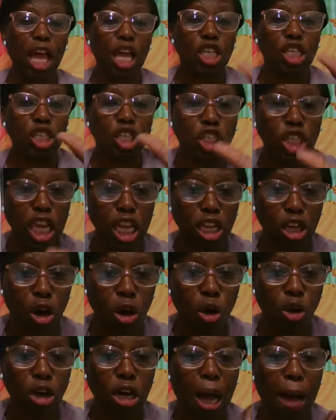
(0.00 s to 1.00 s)

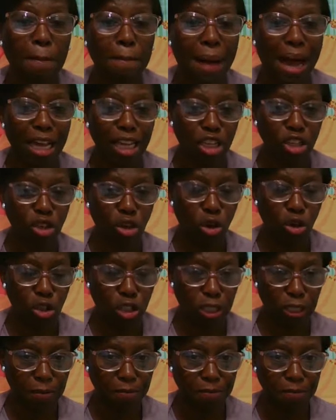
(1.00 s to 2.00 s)
Cinco
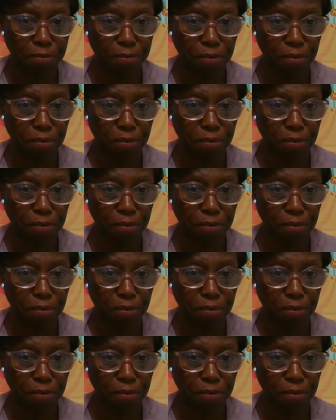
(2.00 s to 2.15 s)
caballos.